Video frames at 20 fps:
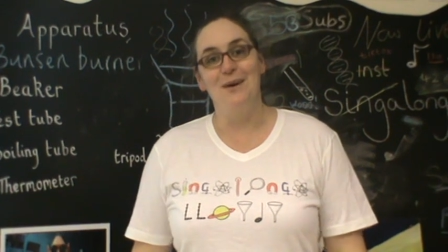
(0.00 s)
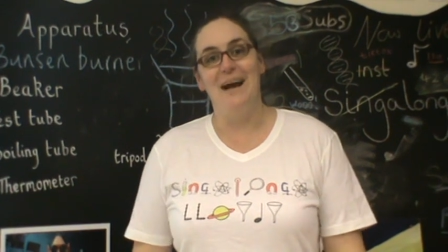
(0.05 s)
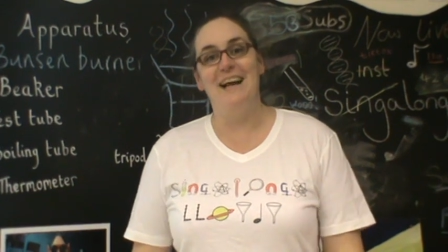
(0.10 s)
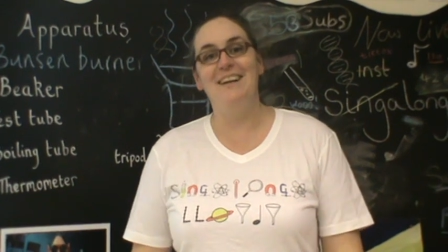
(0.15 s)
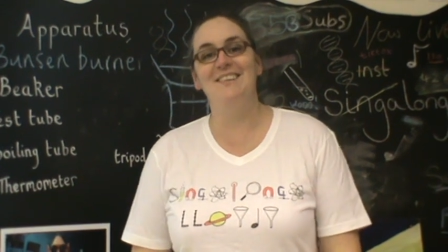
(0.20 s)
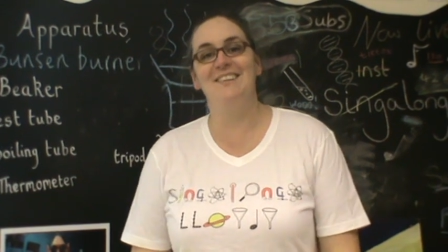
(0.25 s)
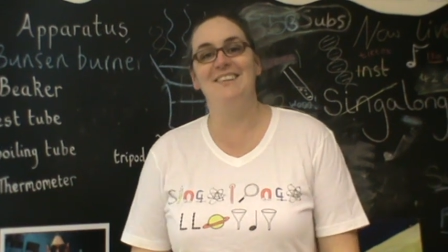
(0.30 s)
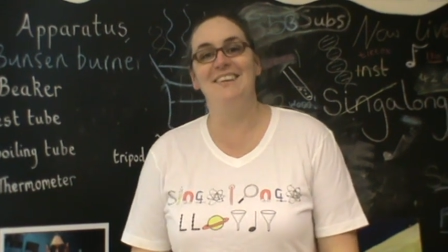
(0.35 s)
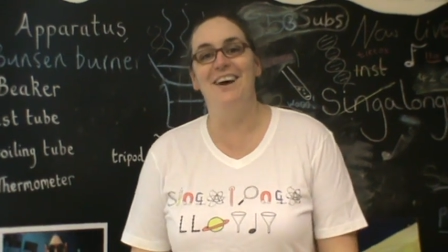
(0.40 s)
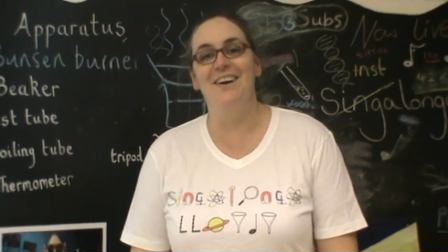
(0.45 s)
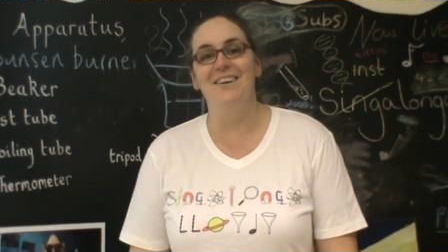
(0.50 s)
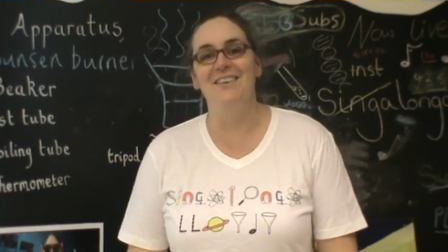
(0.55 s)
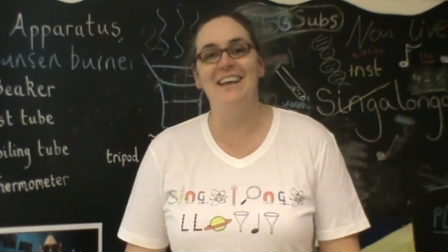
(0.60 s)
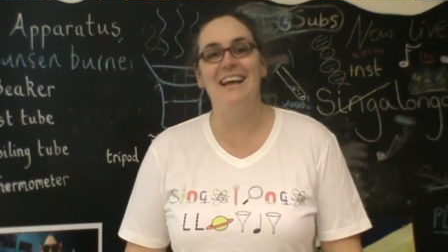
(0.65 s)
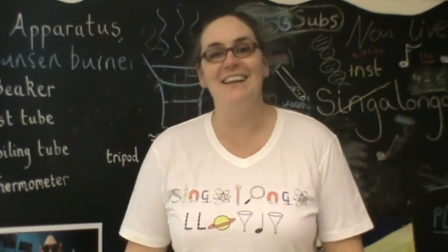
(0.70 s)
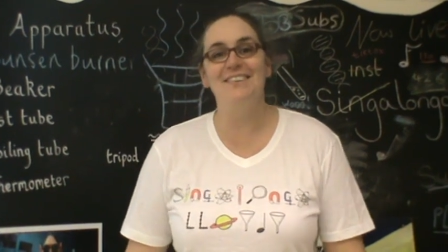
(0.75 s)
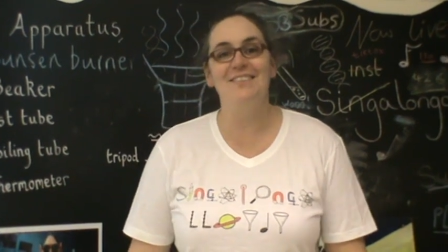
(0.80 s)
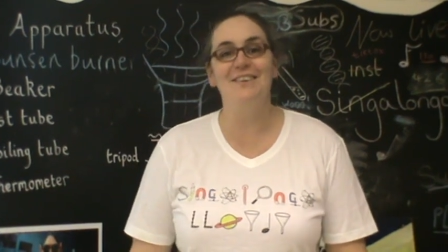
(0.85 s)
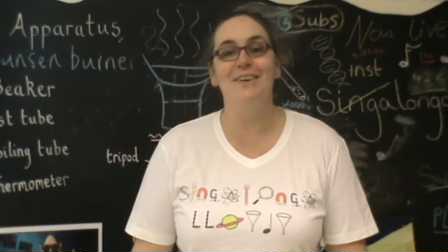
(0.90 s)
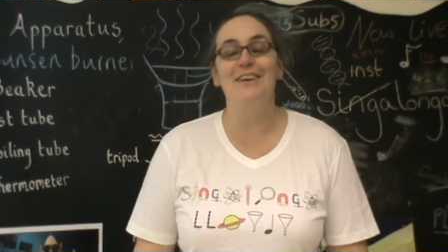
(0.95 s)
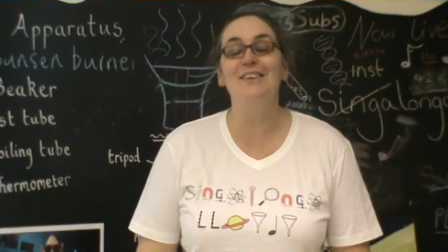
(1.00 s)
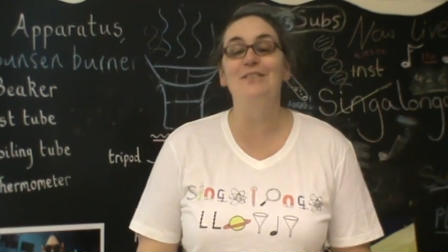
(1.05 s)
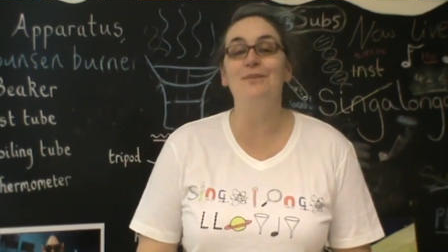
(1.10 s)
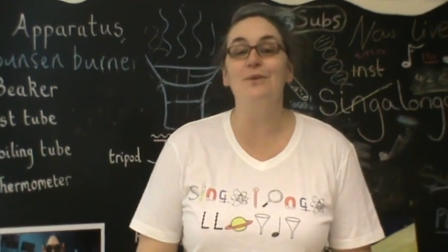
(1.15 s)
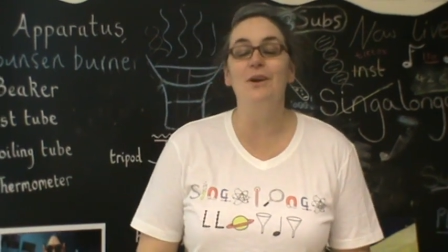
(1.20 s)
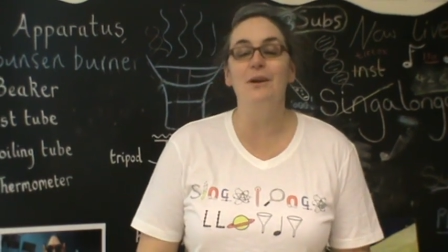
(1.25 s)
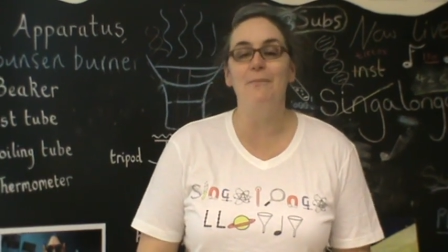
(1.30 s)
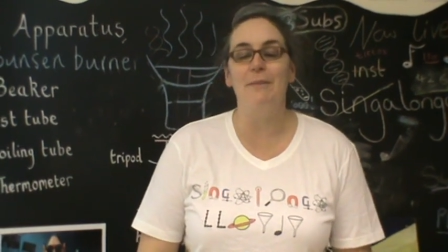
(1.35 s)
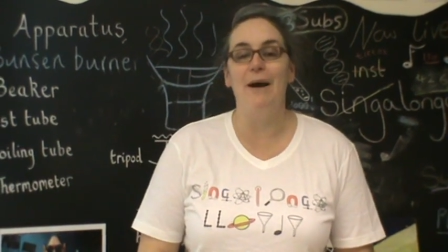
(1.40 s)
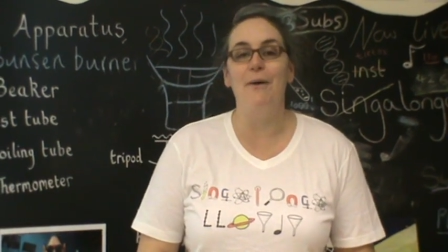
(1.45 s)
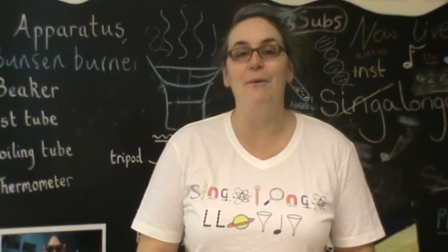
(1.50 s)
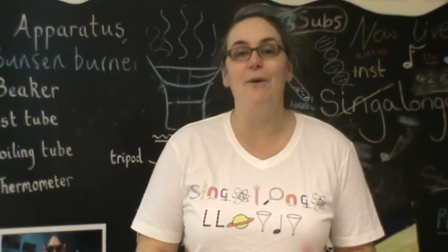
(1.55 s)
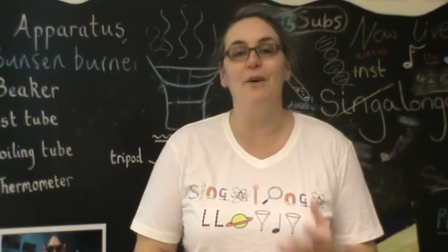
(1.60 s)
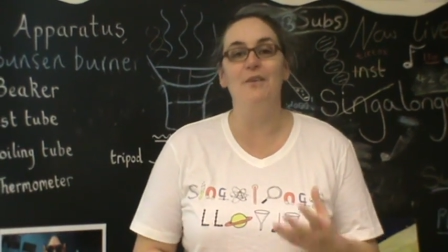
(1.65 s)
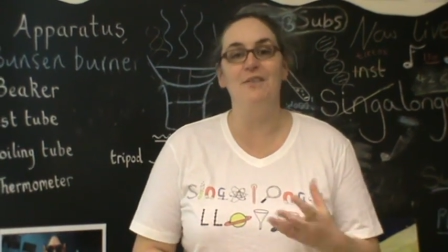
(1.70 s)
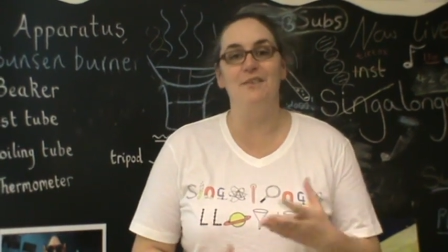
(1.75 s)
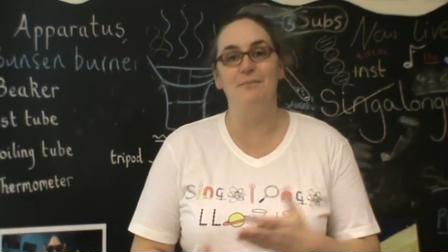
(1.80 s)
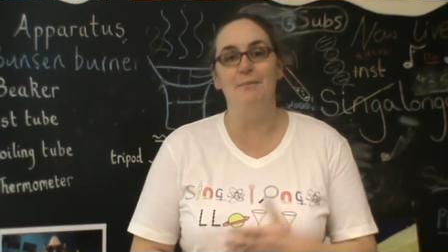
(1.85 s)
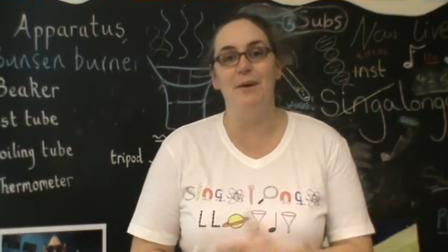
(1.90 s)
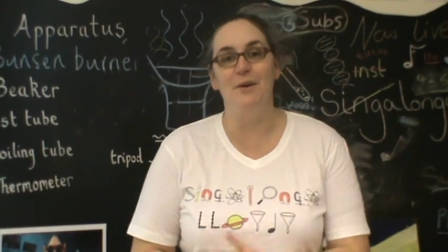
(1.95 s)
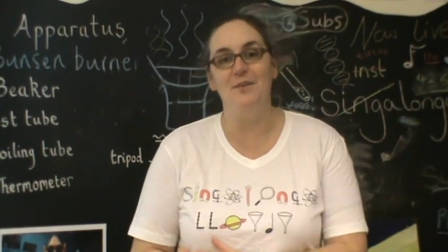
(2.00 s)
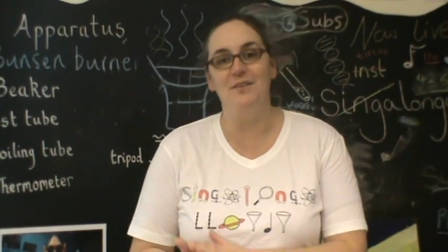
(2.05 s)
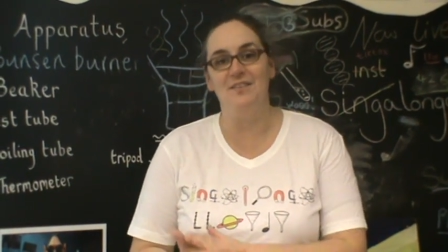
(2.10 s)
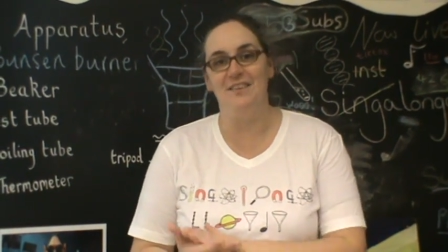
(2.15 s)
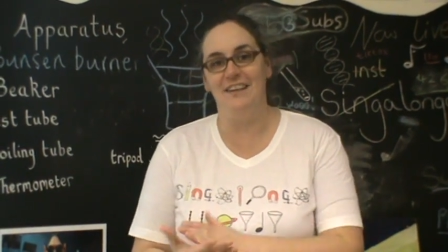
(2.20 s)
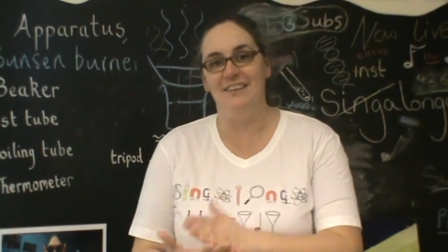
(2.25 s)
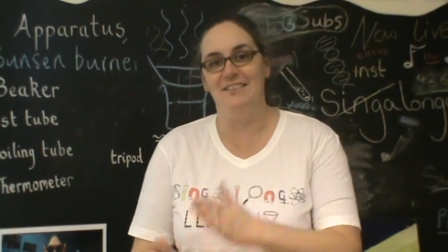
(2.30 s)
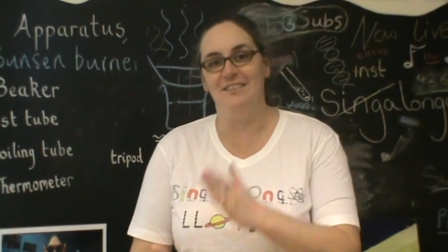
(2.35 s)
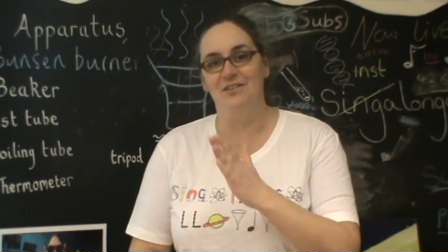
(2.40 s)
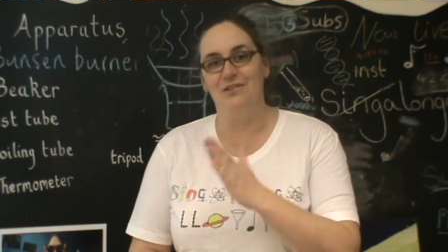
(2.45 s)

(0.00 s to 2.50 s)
and so that song is all about osmosis